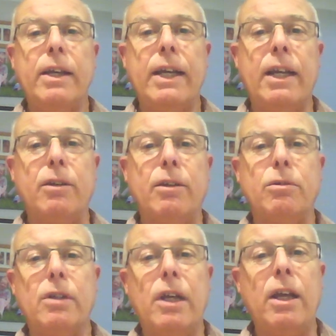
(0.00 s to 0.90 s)
Hello,
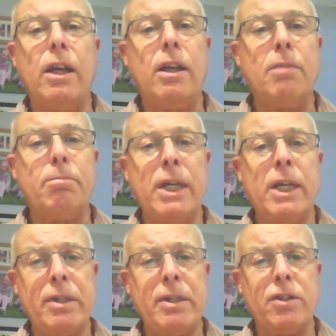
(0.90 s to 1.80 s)
my
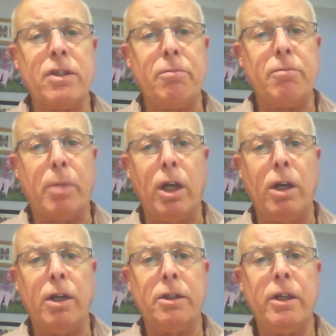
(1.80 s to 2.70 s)
name is Steve
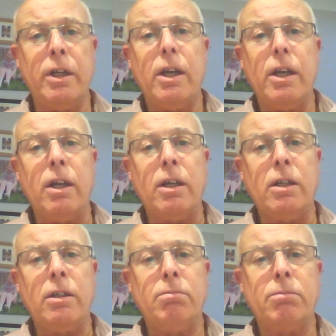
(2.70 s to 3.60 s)
Pollard.
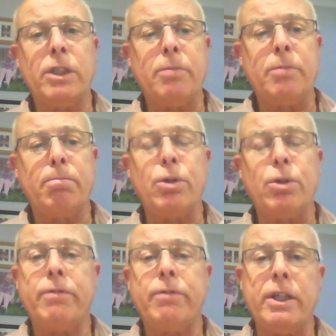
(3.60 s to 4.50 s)
I'm going to
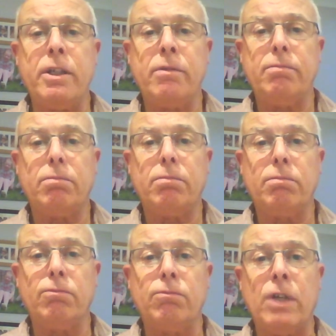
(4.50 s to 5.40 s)
briefly
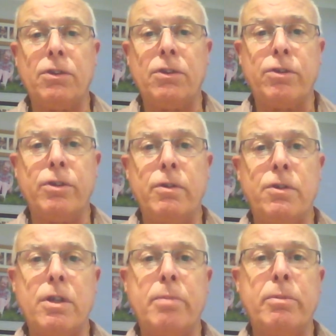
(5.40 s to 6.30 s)
run through
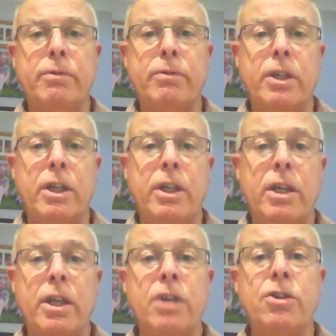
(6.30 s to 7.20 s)
some of
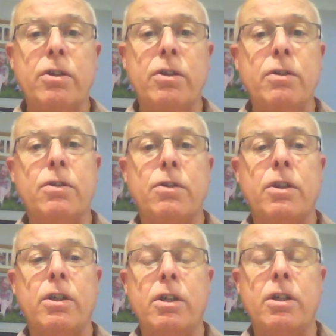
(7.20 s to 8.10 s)
the issues
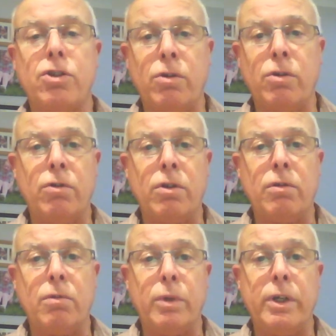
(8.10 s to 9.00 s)
that
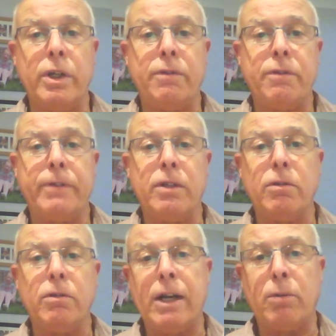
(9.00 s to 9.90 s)
children with
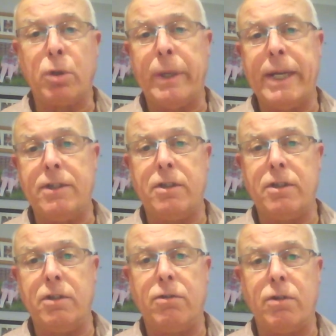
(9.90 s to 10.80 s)
fetal valproate
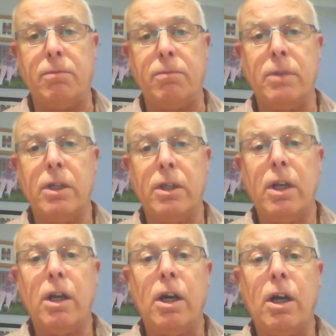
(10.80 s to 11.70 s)
syndrome
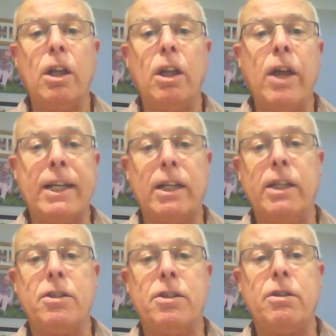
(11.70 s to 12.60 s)
are
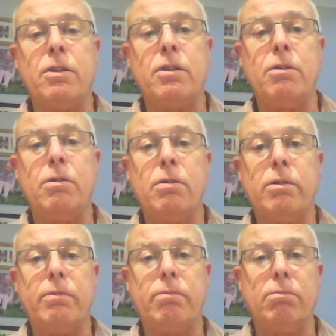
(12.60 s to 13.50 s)
likely to
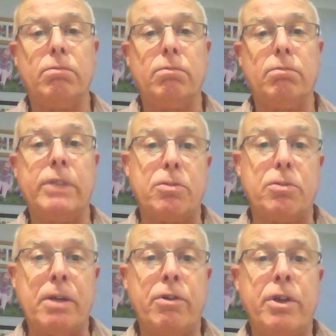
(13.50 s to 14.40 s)

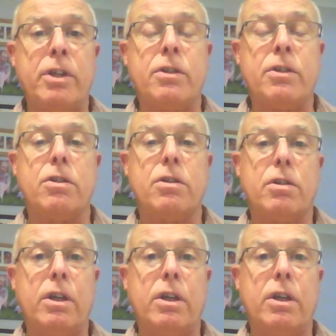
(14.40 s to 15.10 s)
experience,